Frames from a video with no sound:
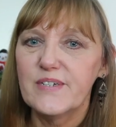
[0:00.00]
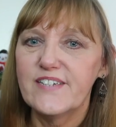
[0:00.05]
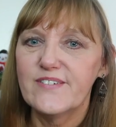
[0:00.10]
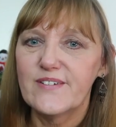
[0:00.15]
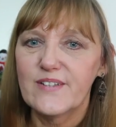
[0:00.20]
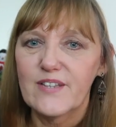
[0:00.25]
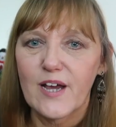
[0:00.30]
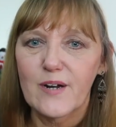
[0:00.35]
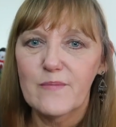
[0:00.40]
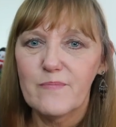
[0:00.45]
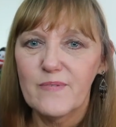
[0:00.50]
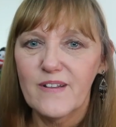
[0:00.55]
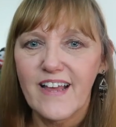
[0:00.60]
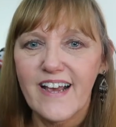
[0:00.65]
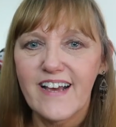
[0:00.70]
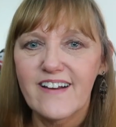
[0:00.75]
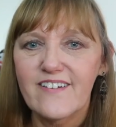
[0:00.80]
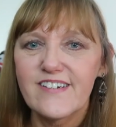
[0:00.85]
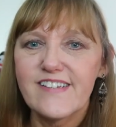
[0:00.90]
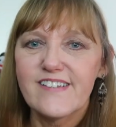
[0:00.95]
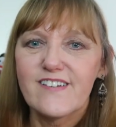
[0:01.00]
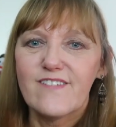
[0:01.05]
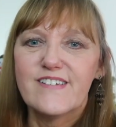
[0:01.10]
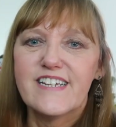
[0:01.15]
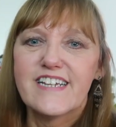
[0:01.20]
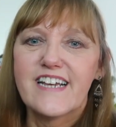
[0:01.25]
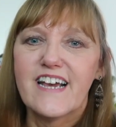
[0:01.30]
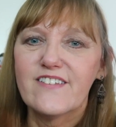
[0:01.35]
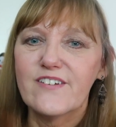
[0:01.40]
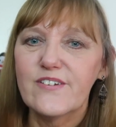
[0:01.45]
We do a lot of planner stuff
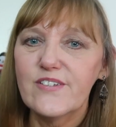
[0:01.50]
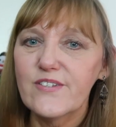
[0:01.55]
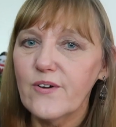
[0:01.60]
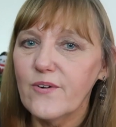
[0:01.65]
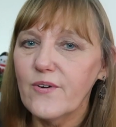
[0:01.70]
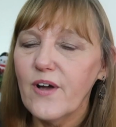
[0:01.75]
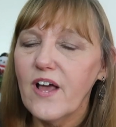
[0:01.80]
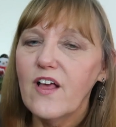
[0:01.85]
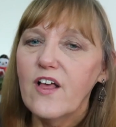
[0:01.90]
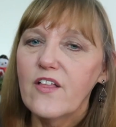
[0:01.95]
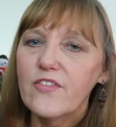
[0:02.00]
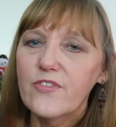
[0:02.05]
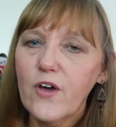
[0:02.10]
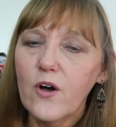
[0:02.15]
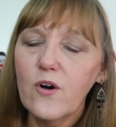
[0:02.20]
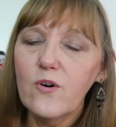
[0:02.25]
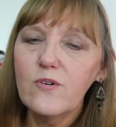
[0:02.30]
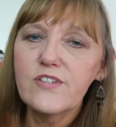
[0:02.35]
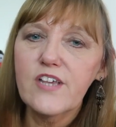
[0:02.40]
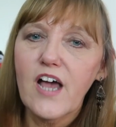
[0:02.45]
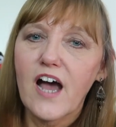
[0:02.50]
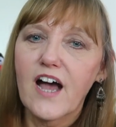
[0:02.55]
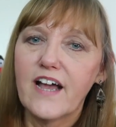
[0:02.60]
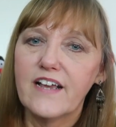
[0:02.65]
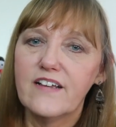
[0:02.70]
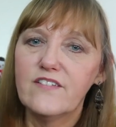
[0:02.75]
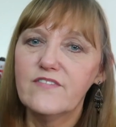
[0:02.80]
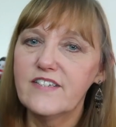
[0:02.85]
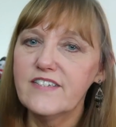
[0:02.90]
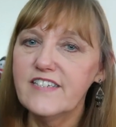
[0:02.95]
together. So those
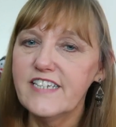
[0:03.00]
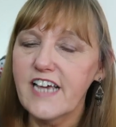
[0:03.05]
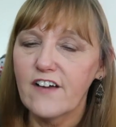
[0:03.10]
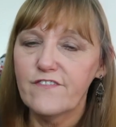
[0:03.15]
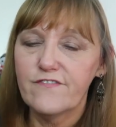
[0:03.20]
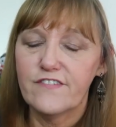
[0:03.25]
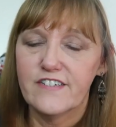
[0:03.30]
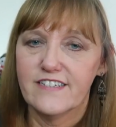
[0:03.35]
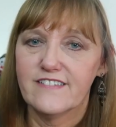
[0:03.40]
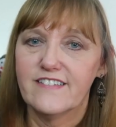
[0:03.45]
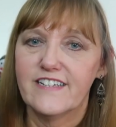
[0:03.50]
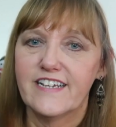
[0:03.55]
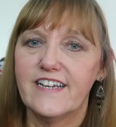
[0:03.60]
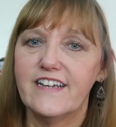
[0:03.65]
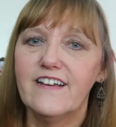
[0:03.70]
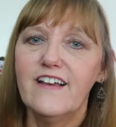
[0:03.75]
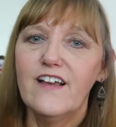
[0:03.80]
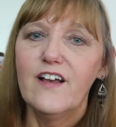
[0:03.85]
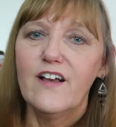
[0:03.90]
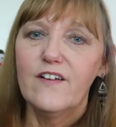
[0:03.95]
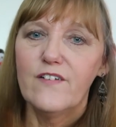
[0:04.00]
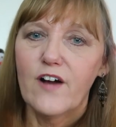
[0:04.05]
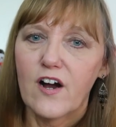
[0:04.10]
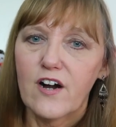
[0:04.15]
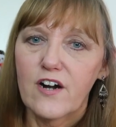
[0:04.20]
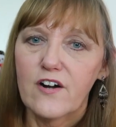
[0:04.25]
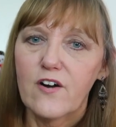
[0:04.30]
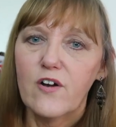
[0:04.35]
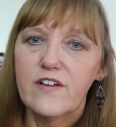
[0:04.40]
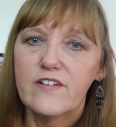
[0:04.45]
I definitely
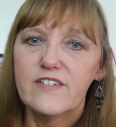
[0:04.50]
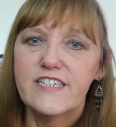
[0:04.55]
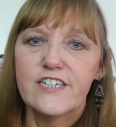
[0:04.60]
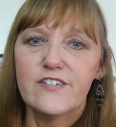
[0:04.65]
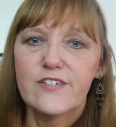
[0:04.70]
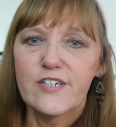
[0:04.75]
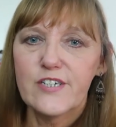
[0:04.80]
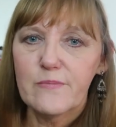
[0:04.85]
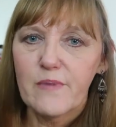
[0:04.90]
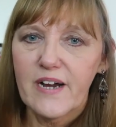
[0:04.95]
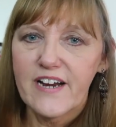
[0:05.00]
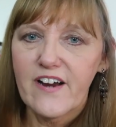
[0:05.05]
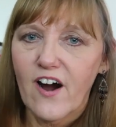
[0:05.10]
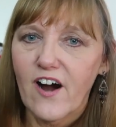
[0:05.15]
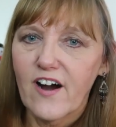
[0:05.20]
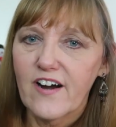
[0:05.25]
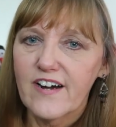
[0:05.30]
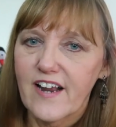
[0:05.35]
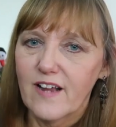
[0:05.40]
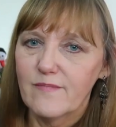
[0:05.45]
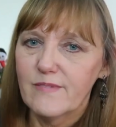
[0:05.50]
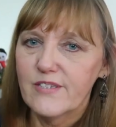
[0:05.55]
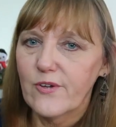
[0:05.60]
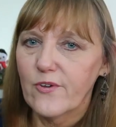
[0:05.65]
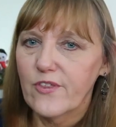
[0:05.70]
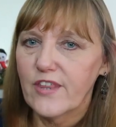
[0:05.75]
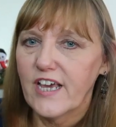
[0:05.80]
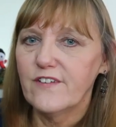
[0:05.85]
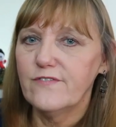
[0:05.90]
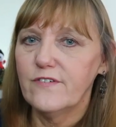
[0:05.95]
are dear to my heart, I'm
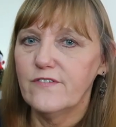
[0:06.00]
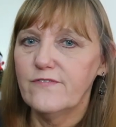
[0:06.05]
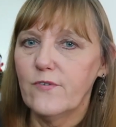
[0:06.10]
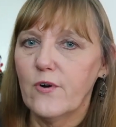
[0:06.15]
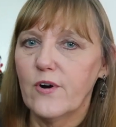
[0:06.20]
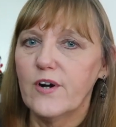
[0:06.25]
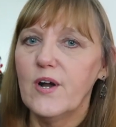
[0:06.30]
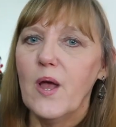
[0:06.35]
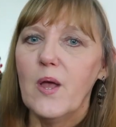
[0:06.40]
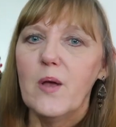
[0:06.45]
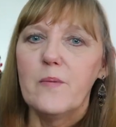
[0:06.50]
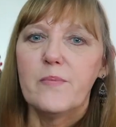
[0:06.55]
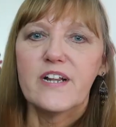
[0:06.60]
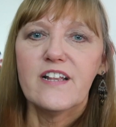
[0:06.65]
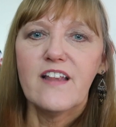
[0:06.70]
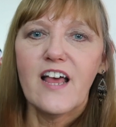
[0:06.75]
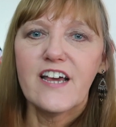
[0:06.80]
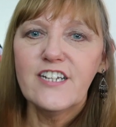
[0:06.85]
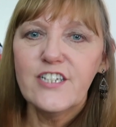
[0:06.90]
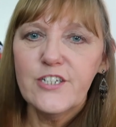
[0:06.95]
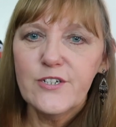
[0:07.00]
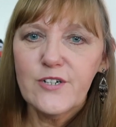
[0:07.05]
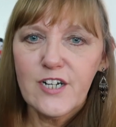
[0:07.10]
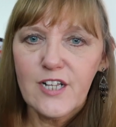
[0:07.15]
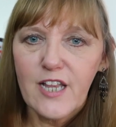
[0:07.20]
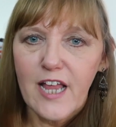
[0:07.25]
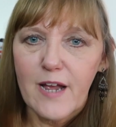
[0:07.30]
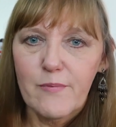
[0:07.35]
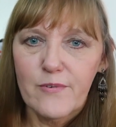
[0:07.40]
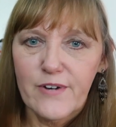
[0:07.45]
so thankful for, but a lot of new
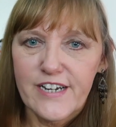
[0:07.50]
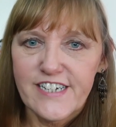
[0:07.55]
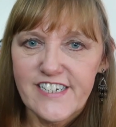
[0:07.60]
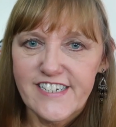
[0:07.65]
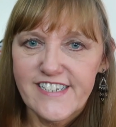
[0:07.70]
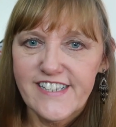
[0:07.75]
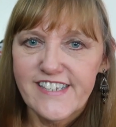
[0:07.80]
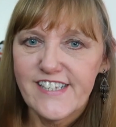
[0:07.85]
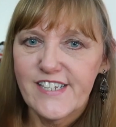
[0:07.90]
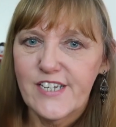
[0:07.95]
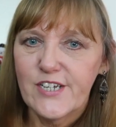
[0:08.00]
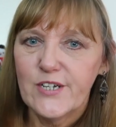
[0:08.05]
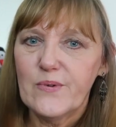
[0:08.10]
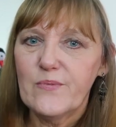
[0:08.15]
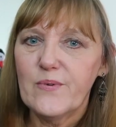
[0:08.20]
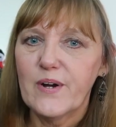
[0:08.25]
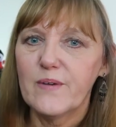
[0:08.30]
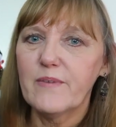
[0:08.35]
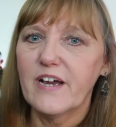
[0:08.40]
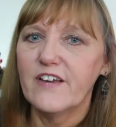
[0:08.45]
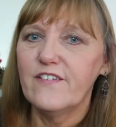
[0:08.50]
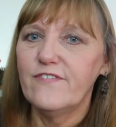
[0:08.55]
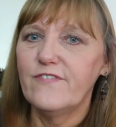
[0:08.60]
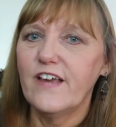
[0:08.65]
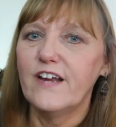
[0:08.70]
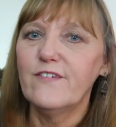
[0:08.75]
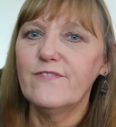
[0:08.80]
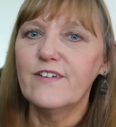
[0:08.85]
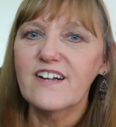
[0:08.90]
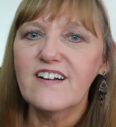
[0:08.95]
collaborations too. One of my
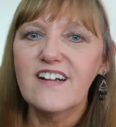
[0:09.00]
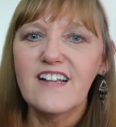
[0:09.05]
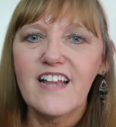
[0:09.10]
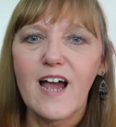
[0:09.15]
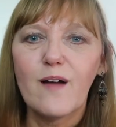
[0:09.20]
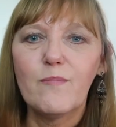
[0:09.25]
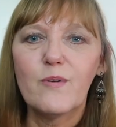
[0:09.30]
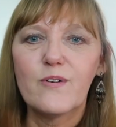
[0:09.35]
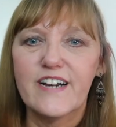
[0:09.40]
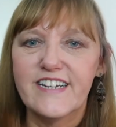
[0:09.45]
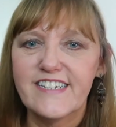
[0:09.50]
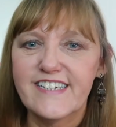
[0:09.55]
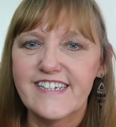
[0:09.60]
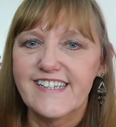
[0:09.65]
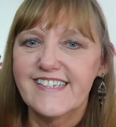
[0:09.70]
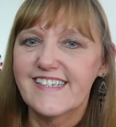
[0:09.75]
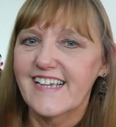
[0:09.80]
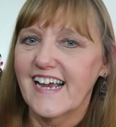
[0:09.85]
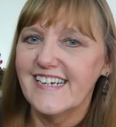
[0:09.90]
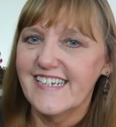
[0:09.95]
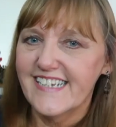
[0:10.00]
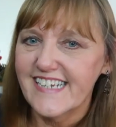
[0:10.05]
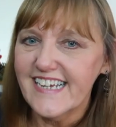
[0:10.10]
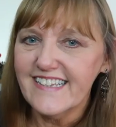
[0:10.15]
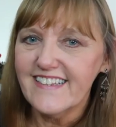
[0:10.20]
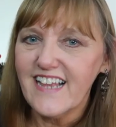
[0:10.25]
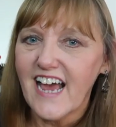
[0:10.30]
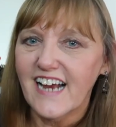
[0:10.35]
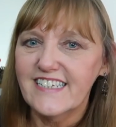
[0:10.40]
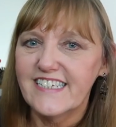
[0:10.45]
favorite collaborations I
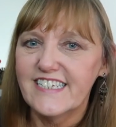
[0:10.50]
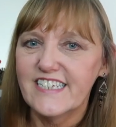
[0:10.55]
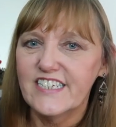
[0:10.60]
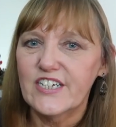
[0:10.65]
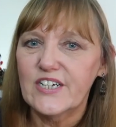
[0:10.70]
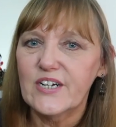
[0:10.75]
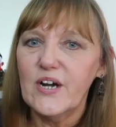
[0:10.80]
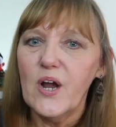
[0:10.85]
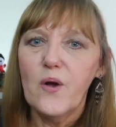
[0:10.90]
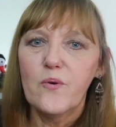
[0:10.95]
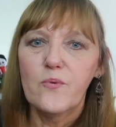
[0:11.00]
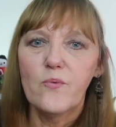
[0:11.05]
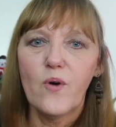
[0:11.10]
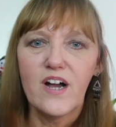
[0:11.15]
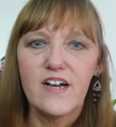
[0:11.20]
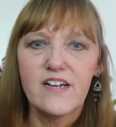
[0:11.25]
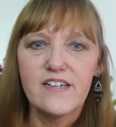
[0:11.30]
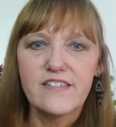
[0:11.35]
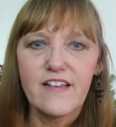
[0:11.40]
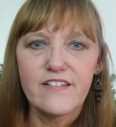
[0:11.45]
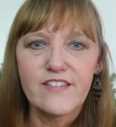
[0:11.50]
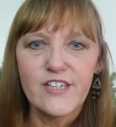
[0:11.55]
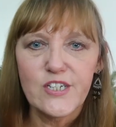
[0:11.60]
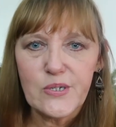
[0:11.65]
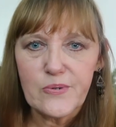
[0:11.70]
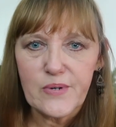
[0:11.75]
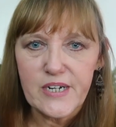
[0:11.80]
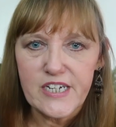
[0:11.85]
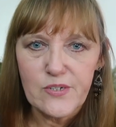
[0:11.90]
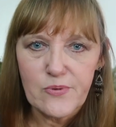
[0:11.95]
did last year was the
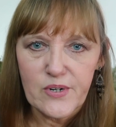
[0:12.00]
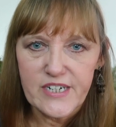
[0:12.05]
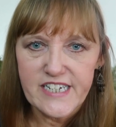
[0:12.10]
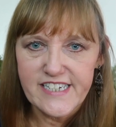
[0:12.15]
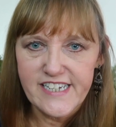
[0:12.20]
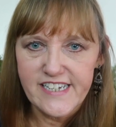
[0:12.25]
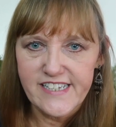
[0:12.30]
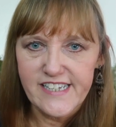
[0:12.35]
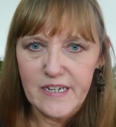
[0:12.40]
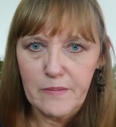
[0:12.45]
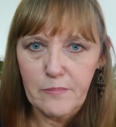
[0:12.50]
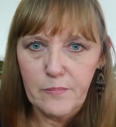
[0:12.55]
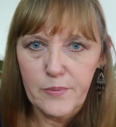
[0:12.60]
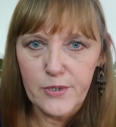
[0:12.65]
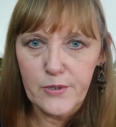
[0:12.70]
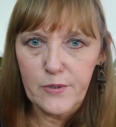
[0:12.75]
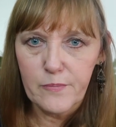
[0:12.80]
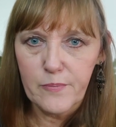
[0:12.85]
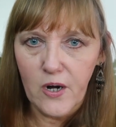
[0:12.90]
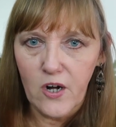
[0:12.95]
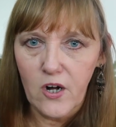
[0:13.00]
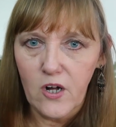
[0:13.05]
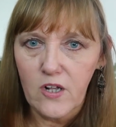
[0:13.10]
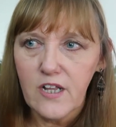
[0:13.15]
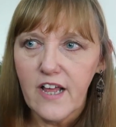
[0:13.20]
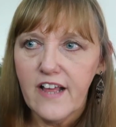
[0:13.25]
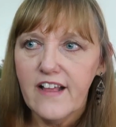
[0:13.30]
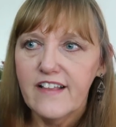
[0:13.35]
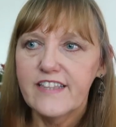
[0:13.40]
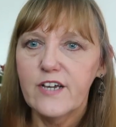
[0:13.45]
2020 Disney Boo
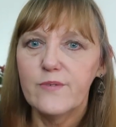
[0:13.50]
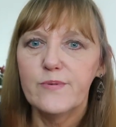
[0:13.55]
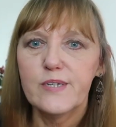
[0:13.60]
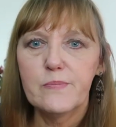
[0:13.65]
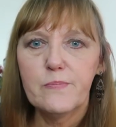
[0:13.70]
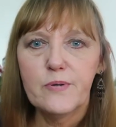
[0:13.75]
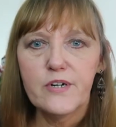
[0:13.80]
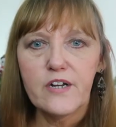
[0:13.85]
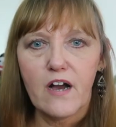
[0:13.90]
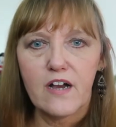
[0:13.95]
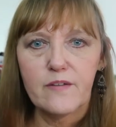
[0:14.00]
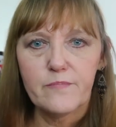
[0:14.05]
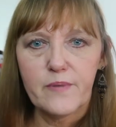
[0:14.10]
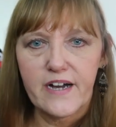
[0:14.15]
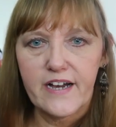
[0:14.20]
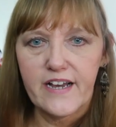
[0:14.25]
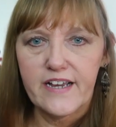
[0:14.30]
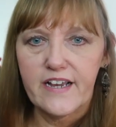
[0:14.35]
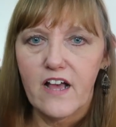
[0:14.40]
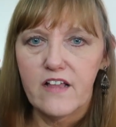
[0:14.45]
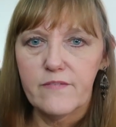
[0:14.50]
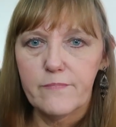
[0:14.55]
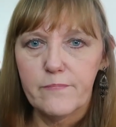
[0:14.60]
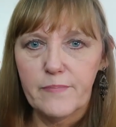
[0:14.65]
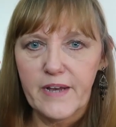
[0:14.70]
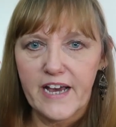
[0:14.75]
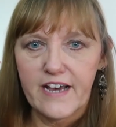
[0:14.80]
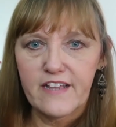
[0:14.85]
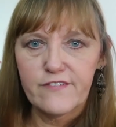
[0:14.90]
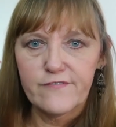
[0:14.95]
Ball that was put on by
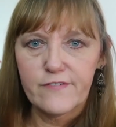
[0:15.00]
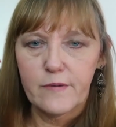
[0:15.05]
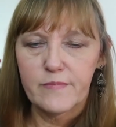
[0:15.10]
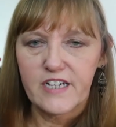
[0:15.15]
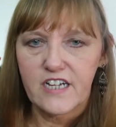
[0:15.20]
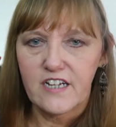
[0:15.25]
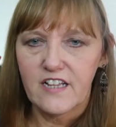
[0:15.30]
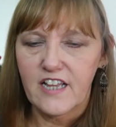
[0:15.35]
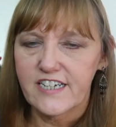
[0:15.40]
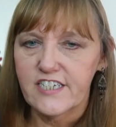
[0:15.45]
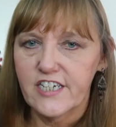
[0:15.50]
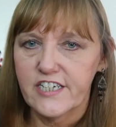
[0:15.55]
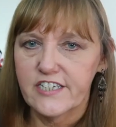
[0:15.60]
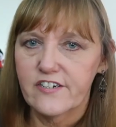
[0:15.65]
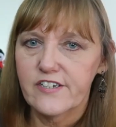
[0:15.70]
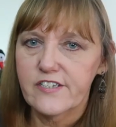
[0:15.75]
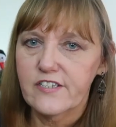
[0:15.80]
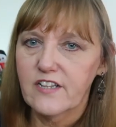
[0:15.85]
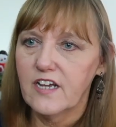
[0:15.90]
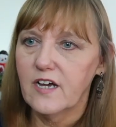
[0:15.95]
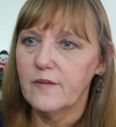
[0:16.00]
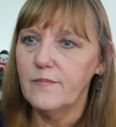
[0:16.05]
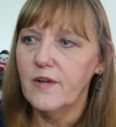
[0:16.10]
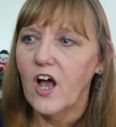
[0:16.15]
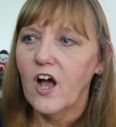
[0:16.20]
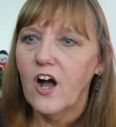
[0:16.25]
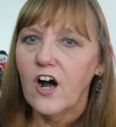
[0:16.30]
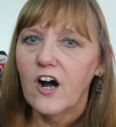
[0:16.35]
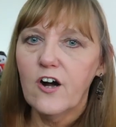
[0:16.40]
Beth from the Collectioners Club.